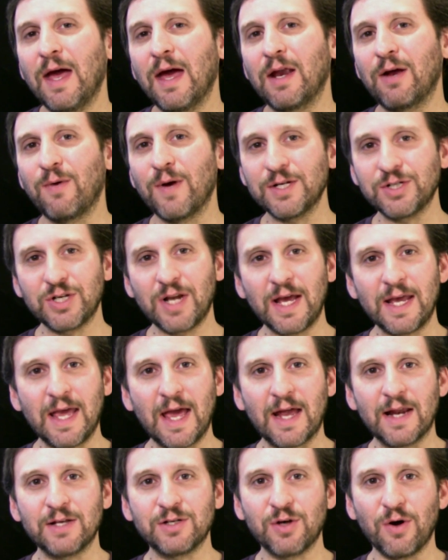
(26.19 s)
And a question I
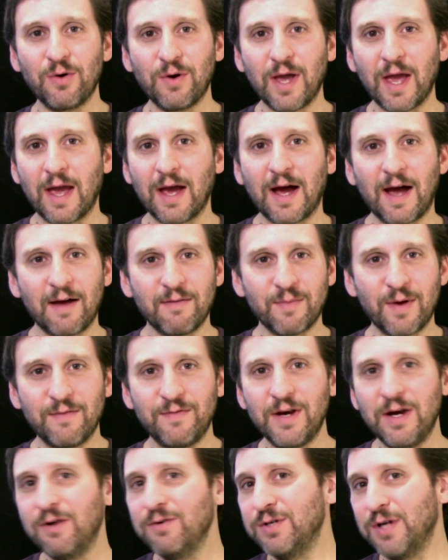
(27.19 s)
get is, okay, I have my
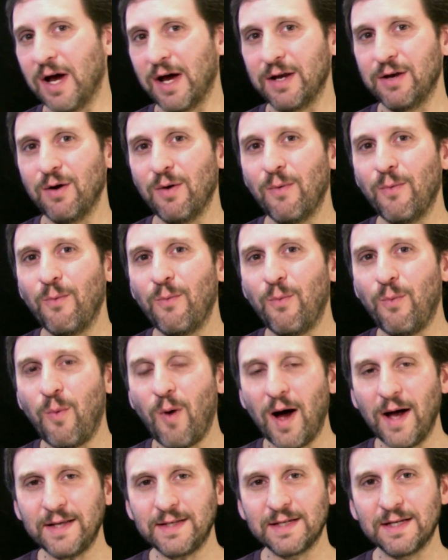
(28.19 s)
video done.
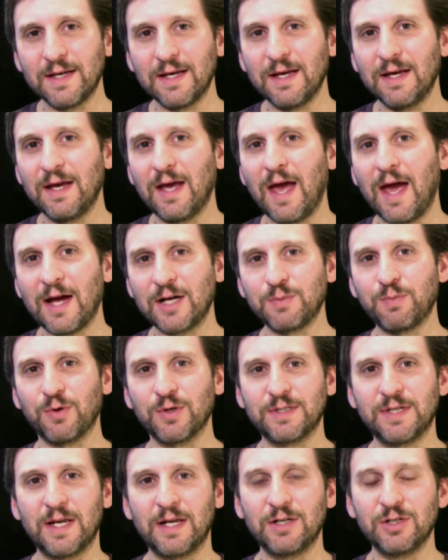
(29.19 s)
What
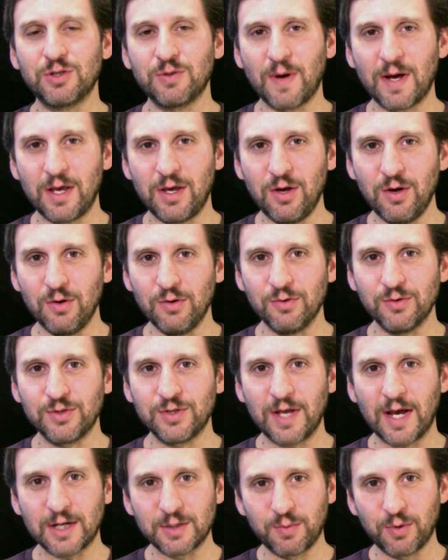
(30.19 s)
export settings do I
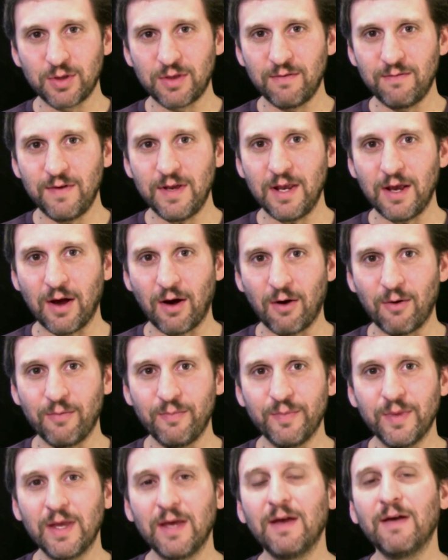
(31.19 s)
use to export the video
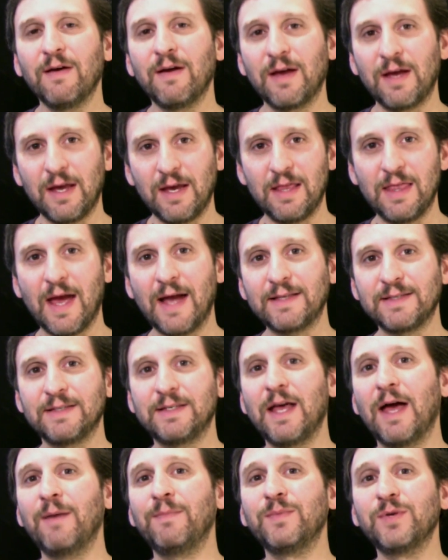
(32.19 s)
in that
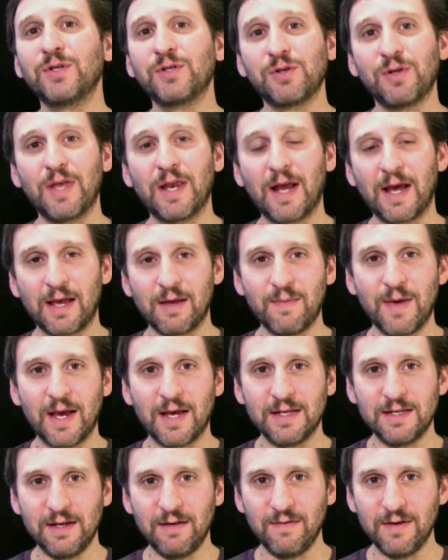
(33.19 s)
step so then I can
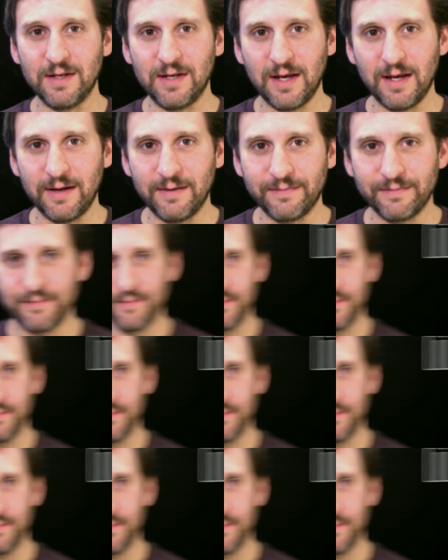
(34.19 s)
make a DVD?